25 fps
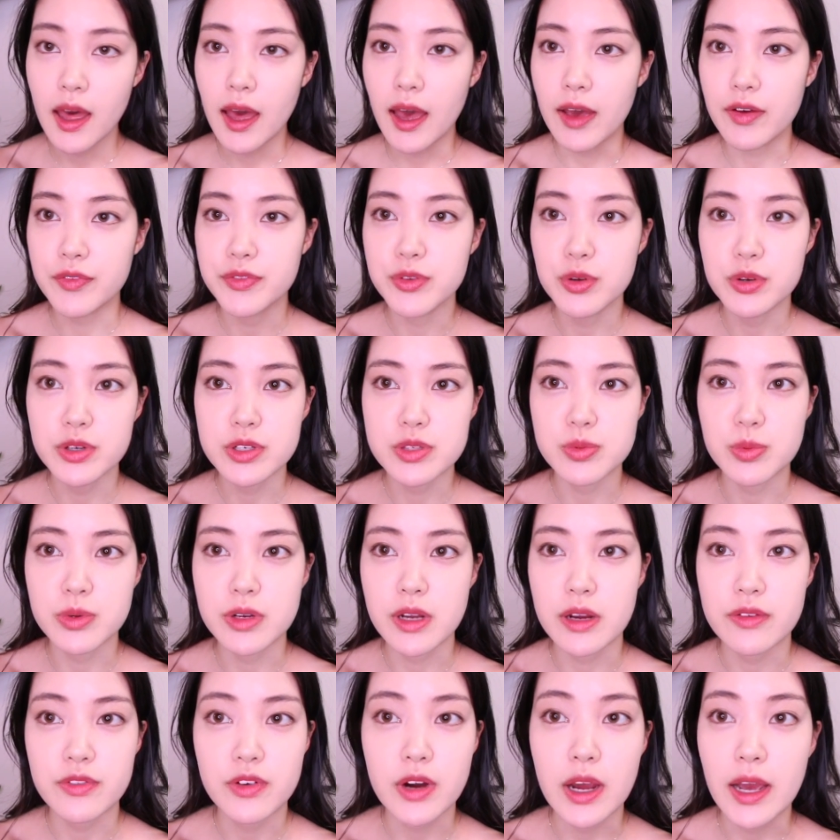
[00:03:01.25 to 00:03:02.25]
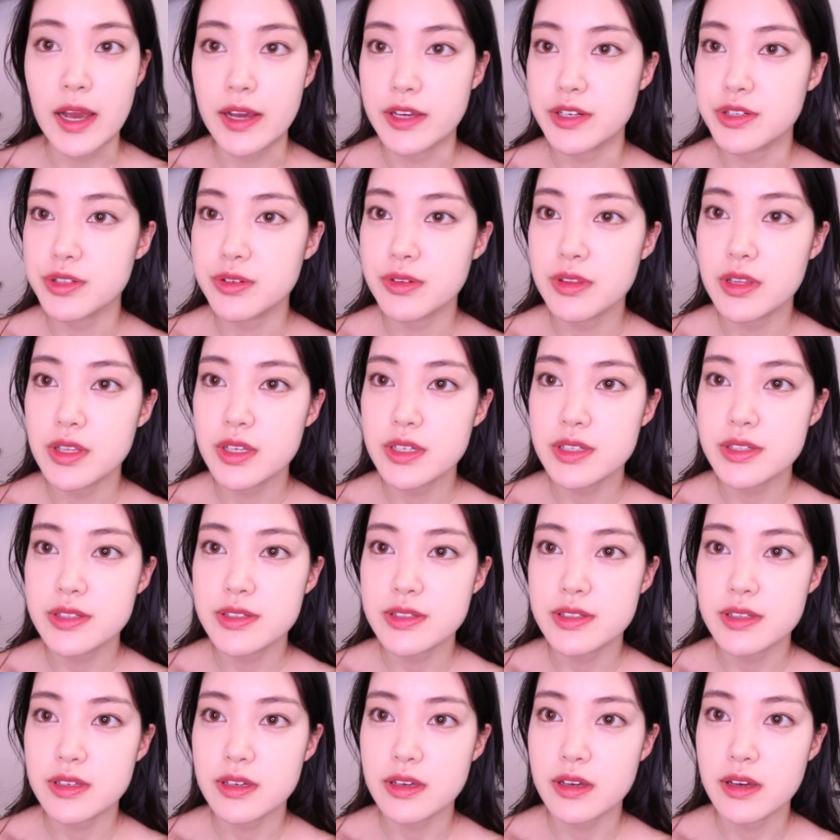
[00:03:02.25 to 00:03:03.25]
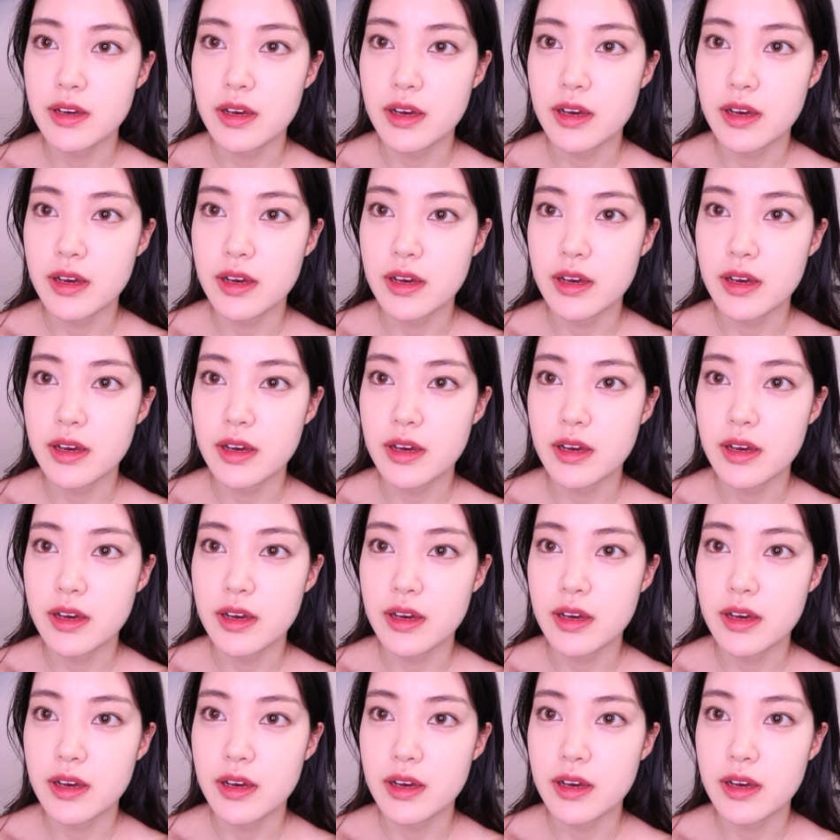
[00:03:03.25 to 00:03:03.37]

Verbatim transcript: I've noticed whenever I do this,